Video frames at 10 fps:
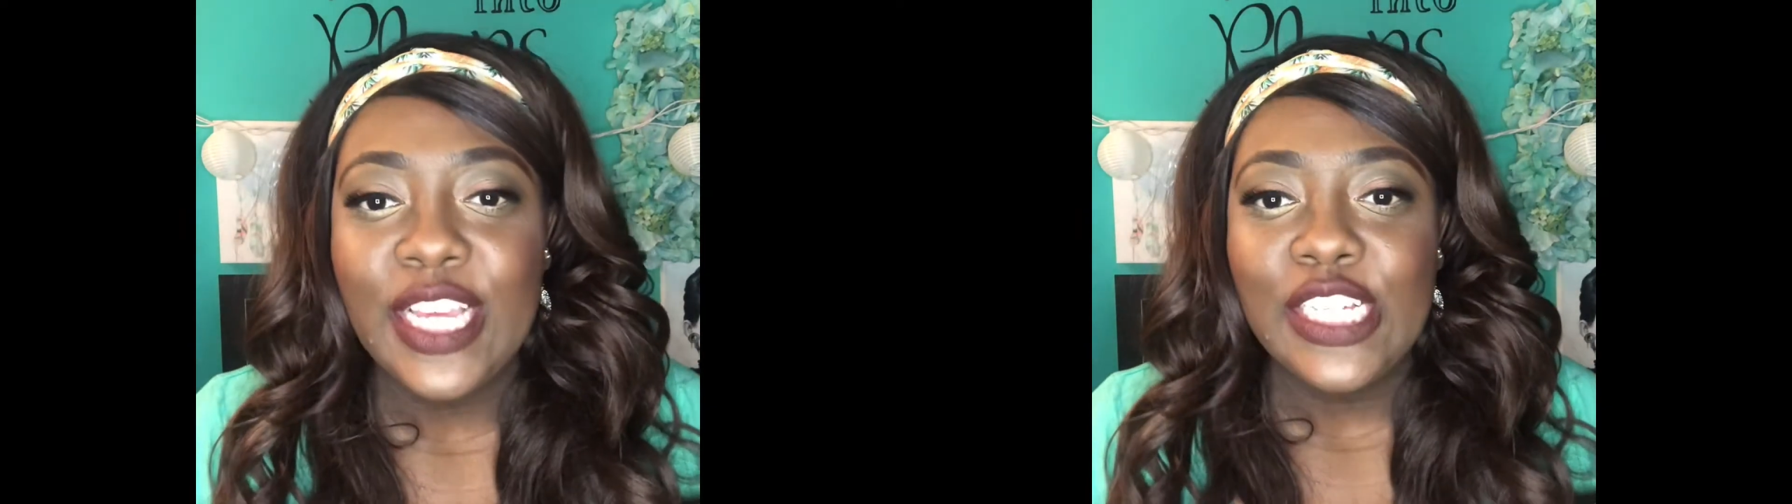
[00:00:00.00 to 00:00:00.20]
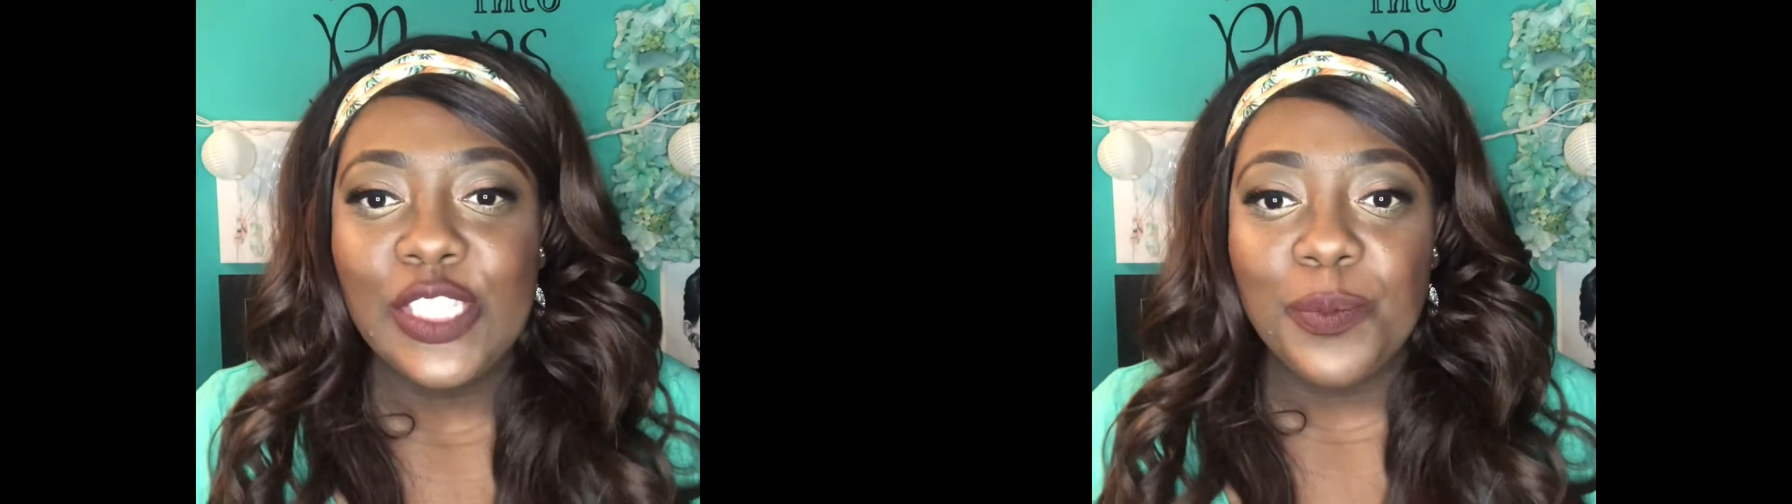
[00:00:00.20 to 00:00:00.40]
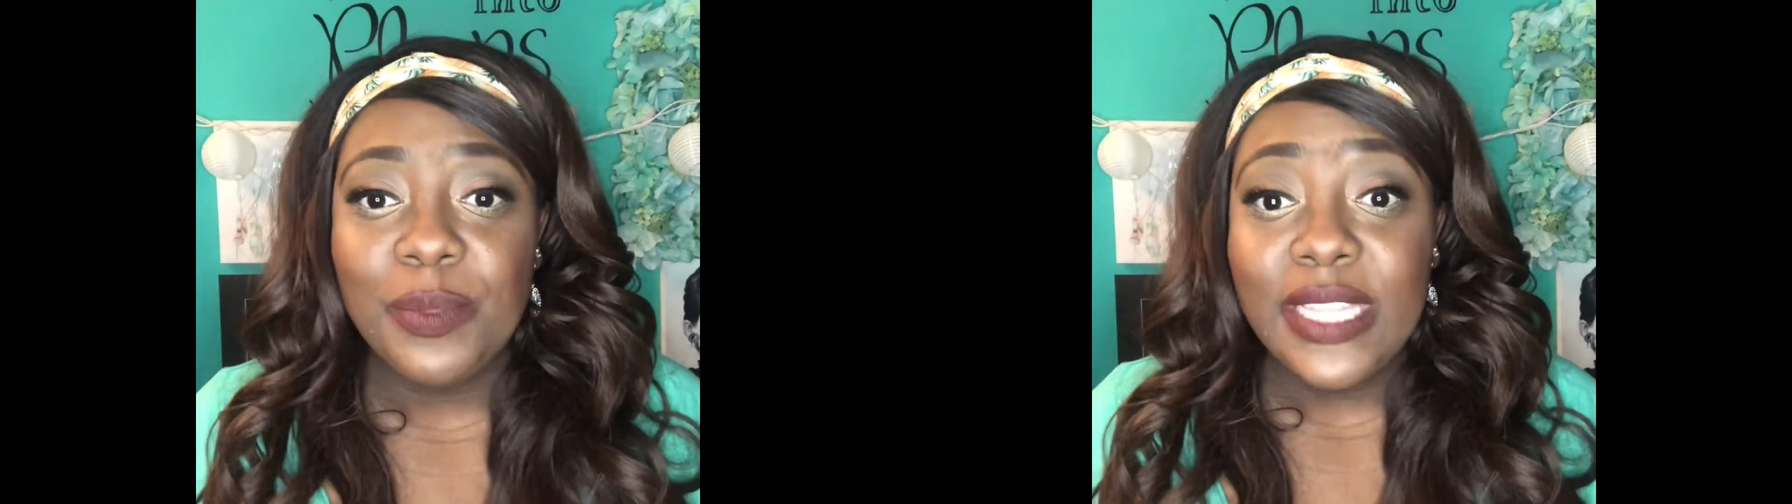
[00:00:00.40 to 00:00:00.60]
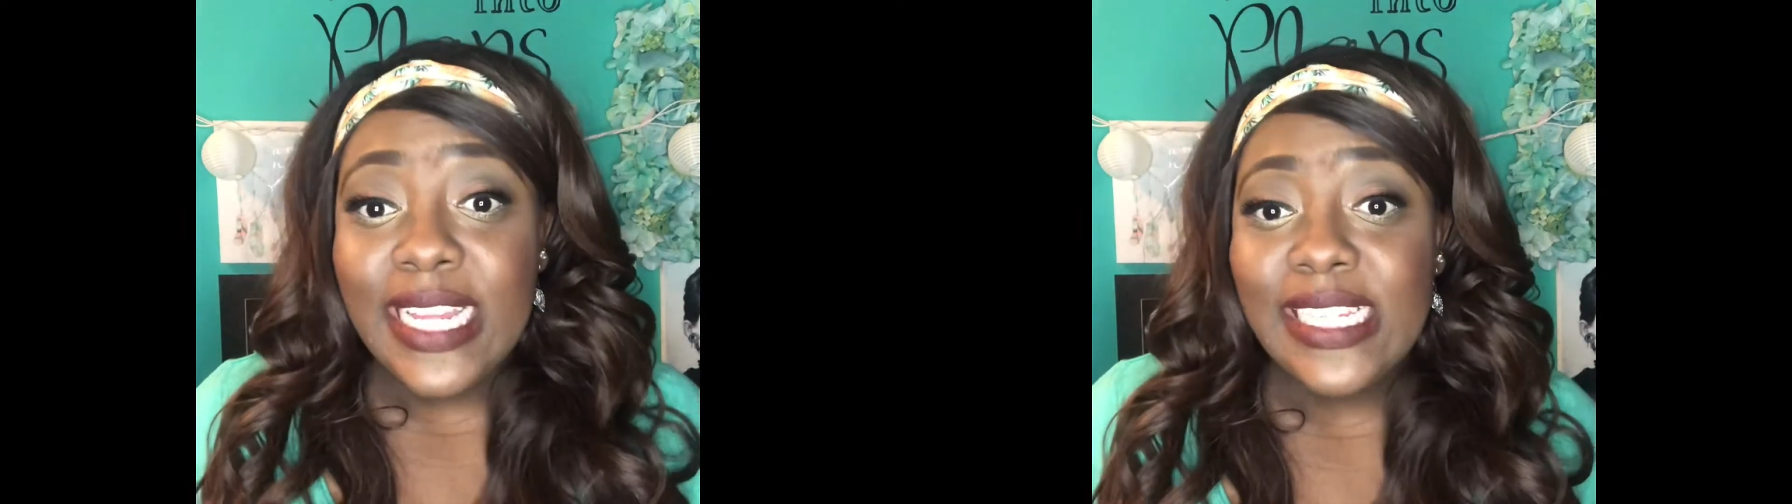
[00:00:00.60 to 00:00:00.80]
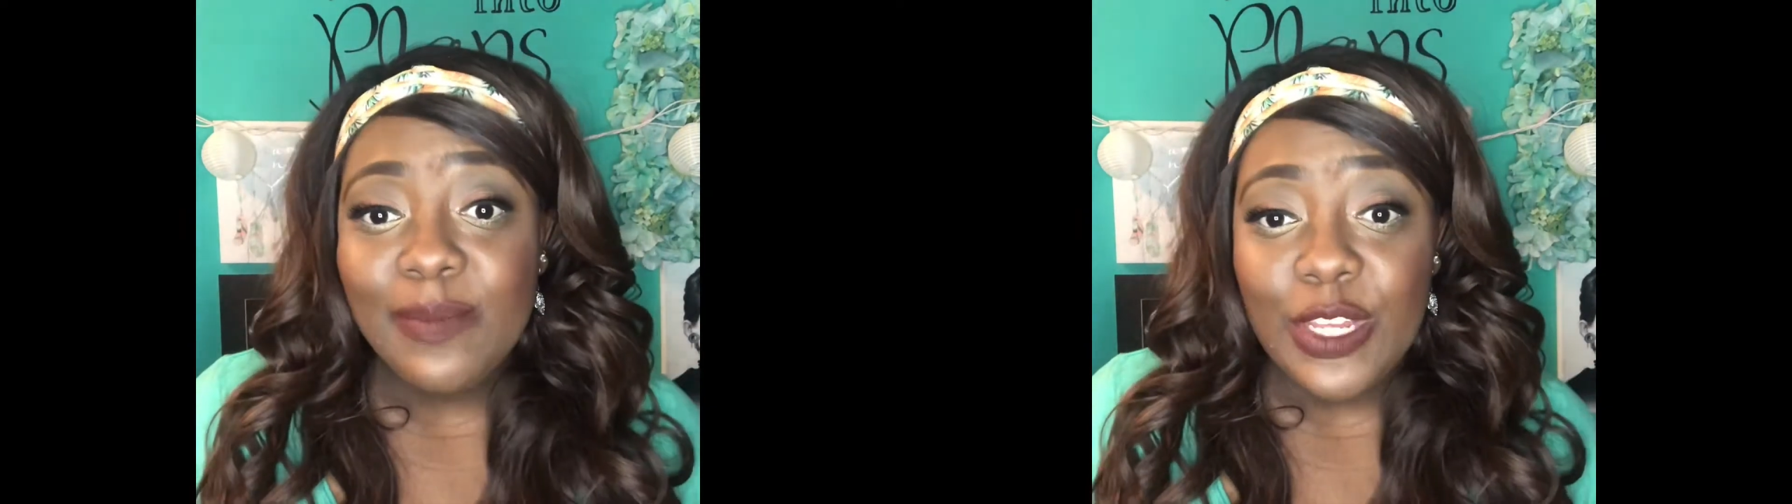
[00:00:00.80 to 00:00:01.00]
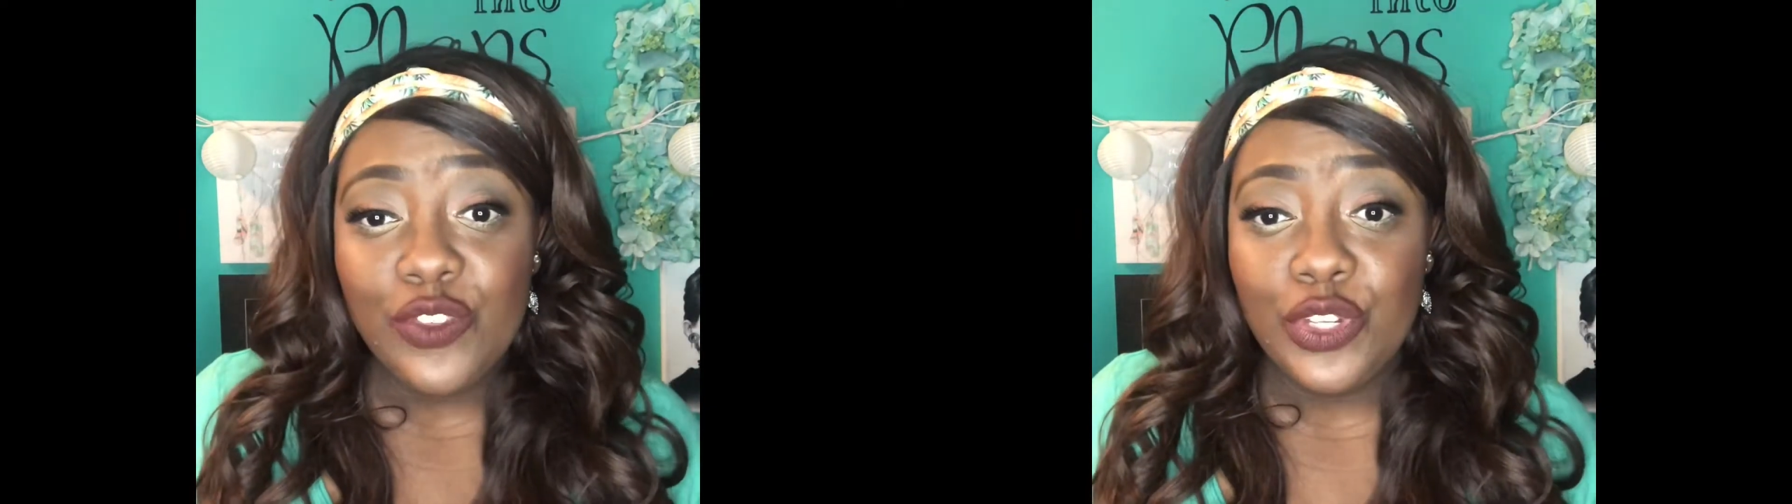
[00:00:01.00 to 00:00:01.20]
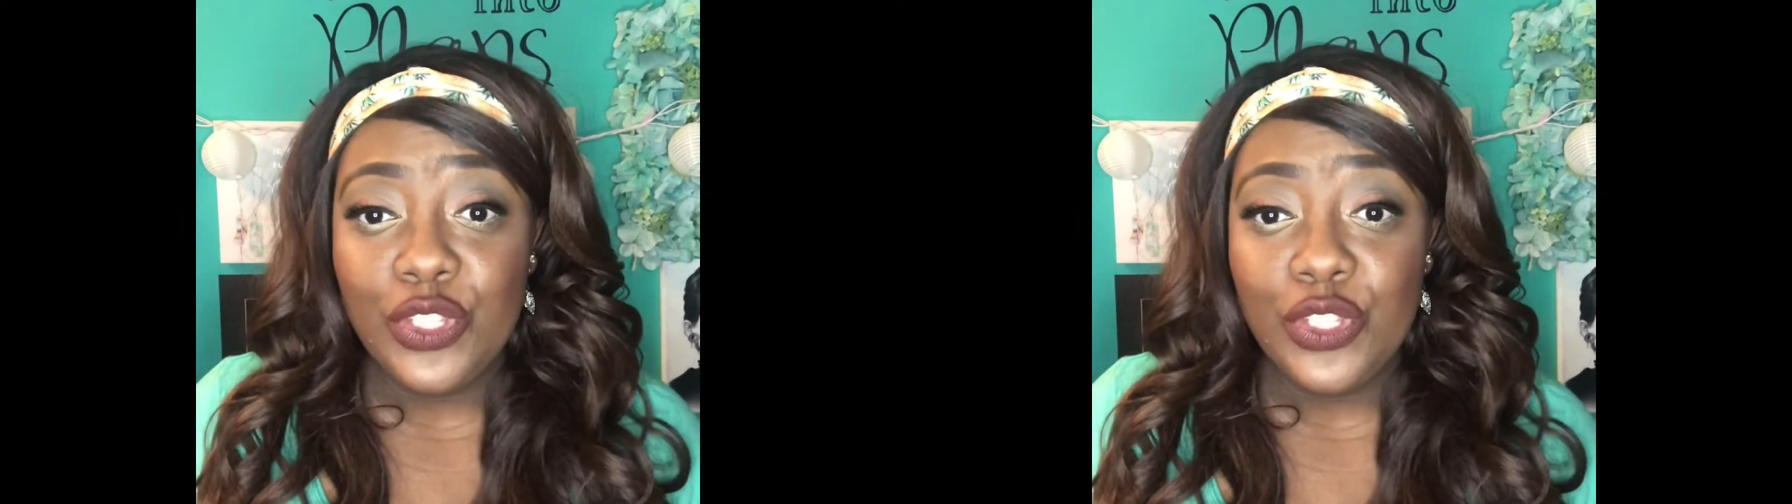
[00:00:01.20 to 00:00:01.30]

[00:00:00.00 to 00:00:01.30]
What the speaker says: So please make sure